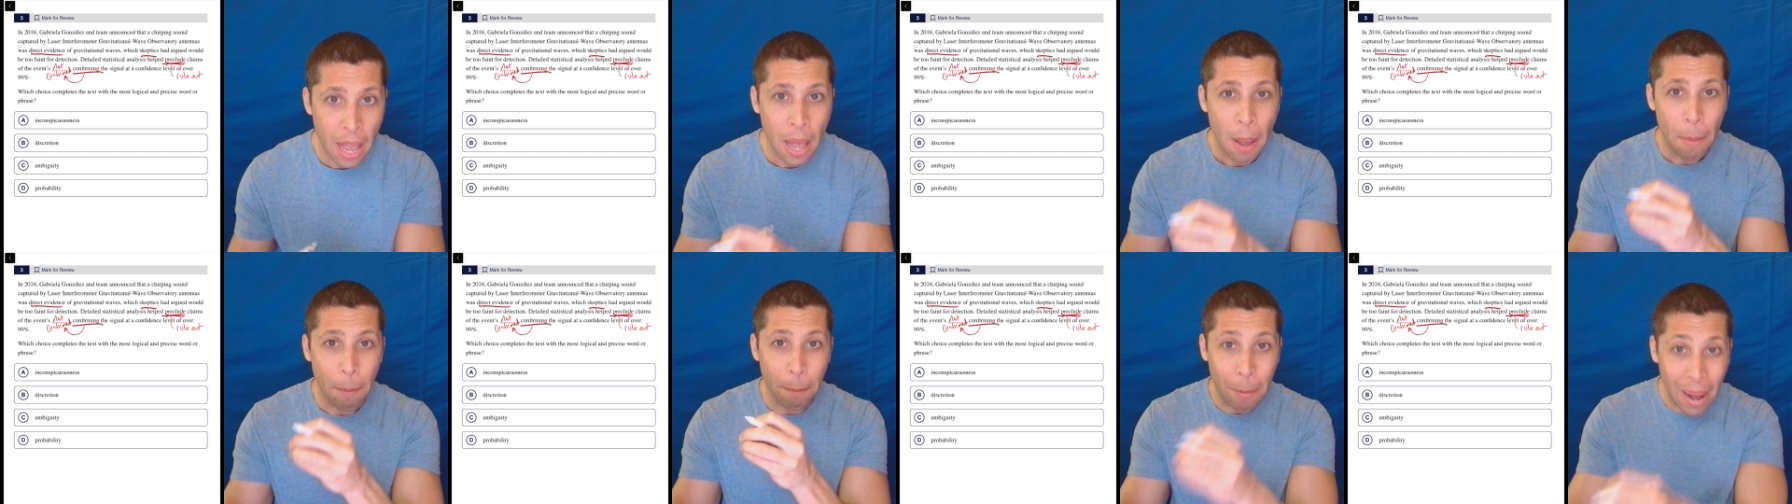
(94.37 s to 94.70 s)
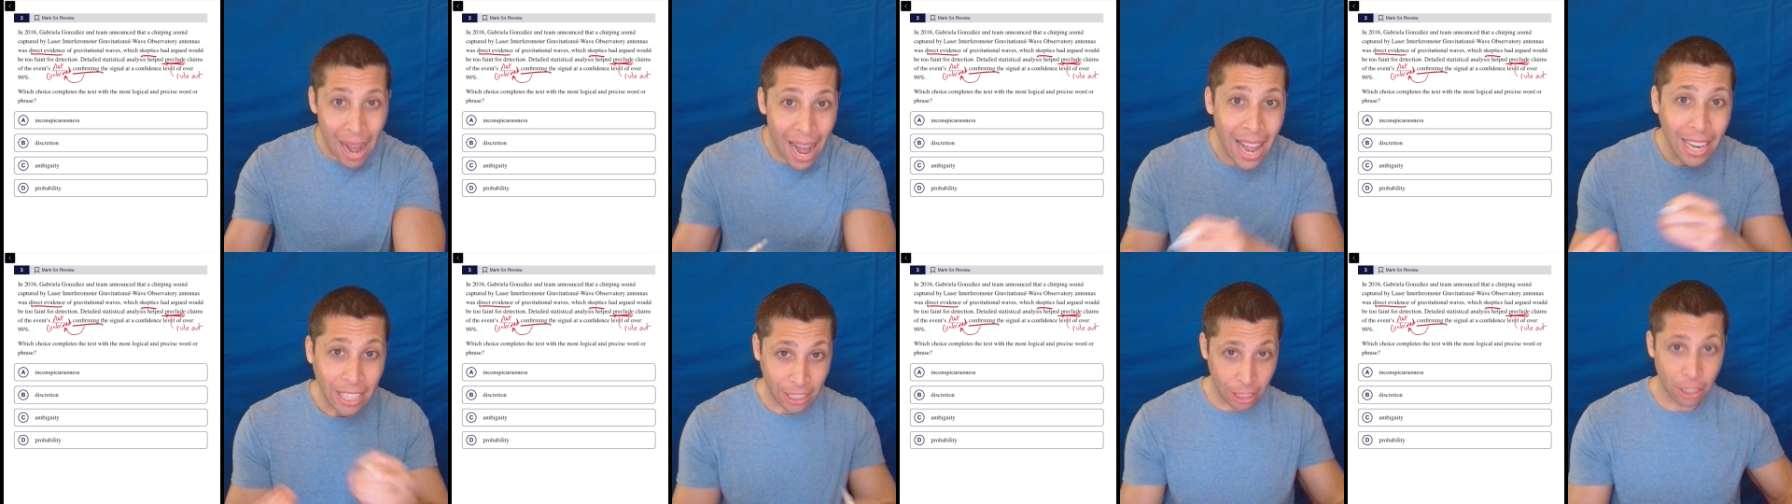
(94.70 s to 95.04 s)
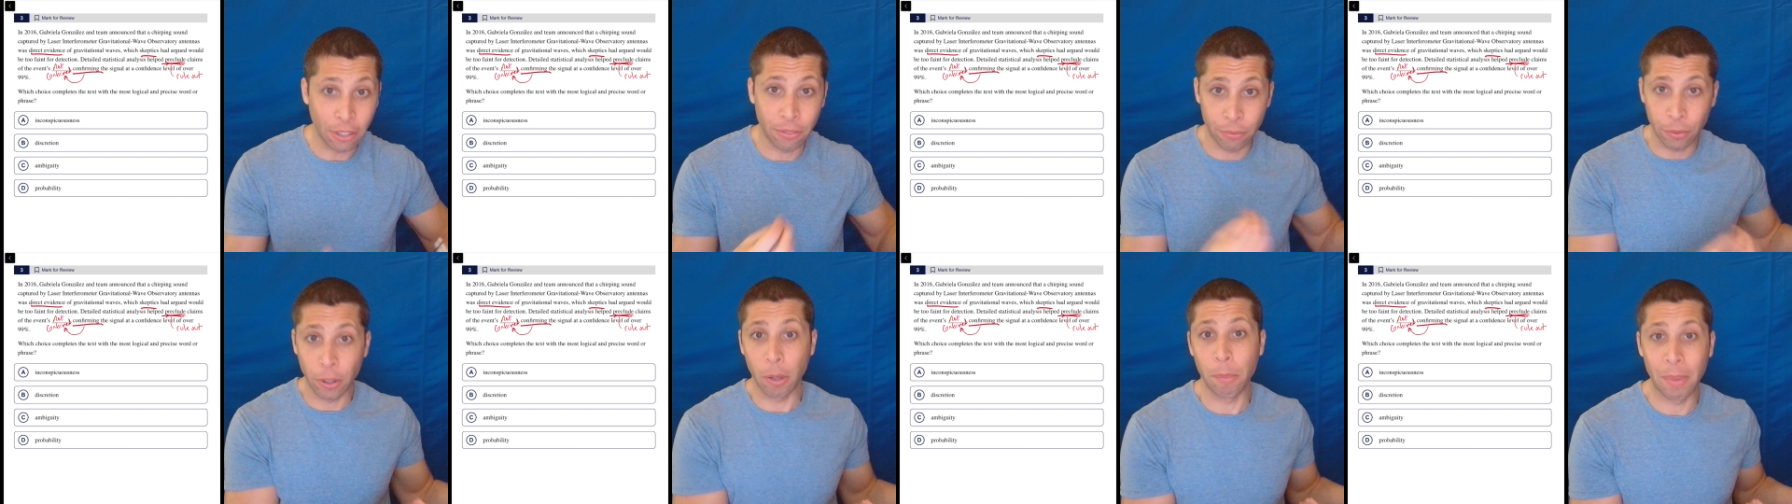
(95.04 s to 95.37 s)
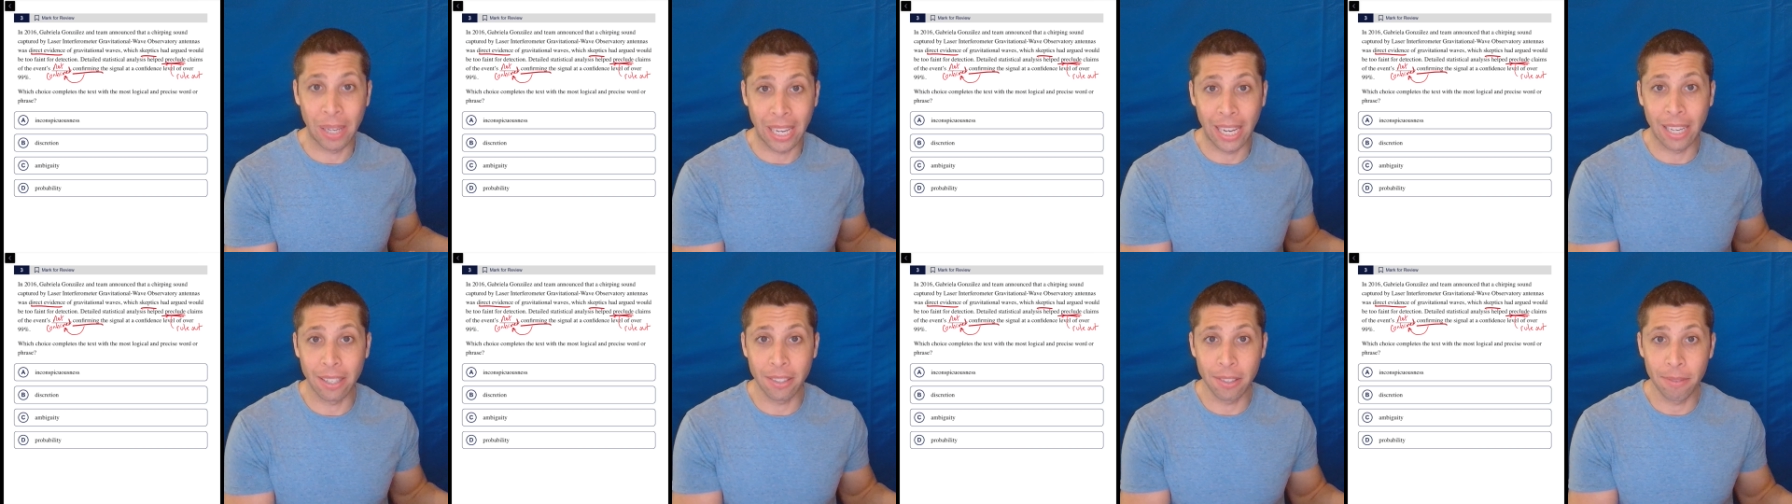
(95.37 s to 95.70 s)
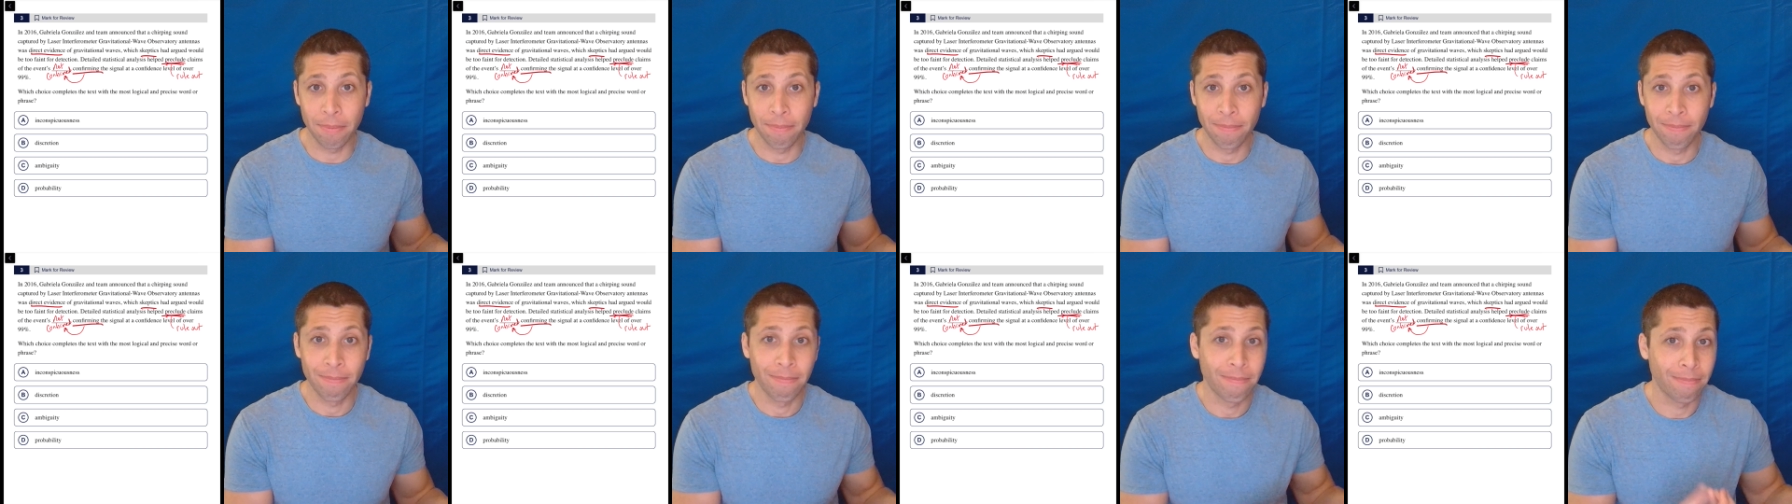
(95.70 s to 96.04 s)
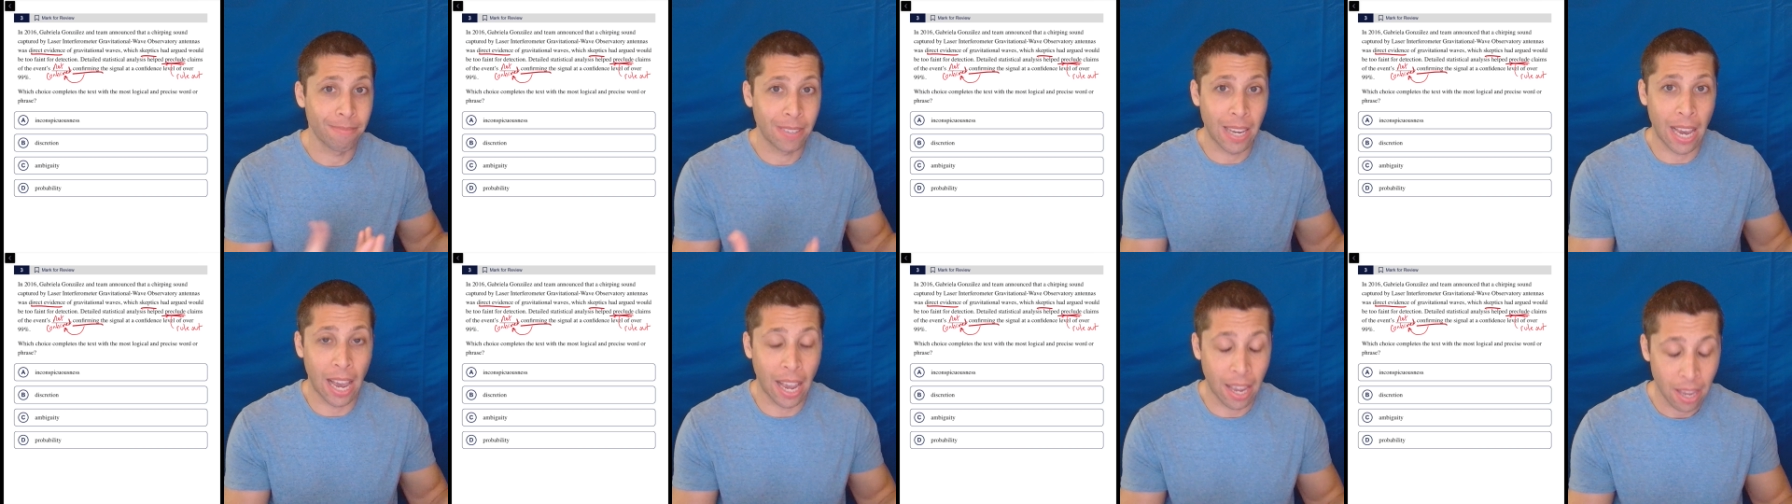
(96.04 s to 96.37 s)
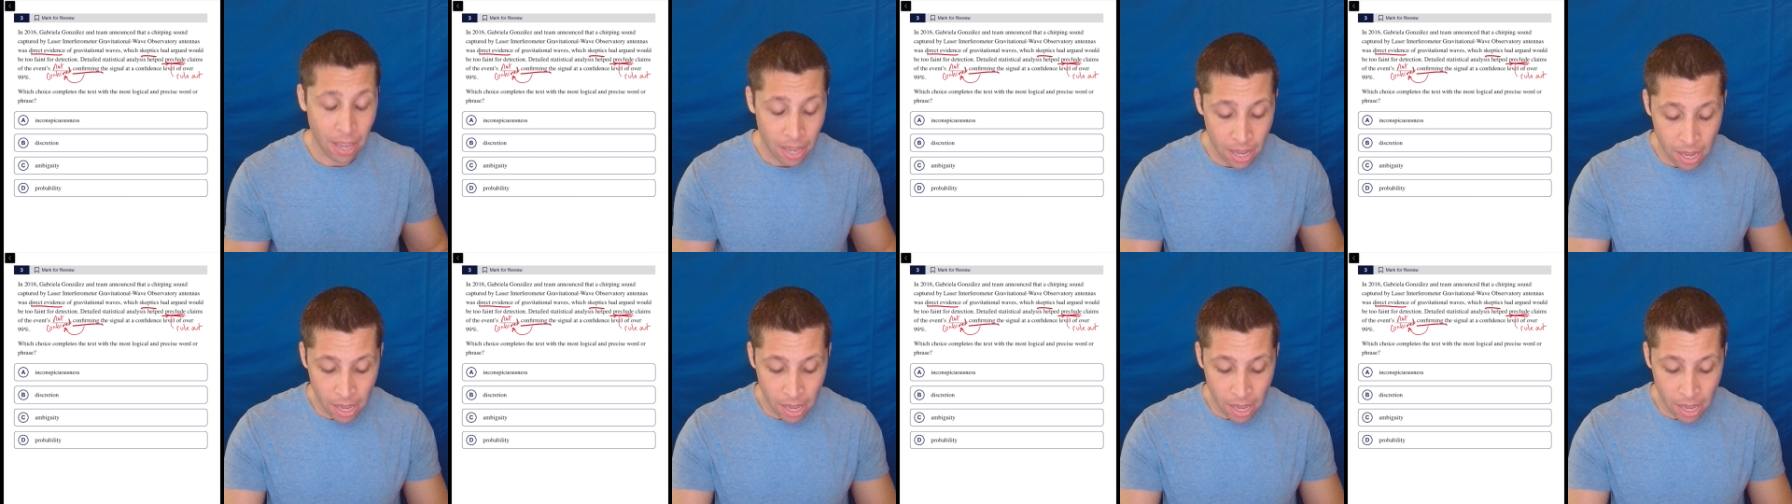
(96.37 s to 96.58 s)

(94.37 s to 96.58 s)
by confirming it, okay?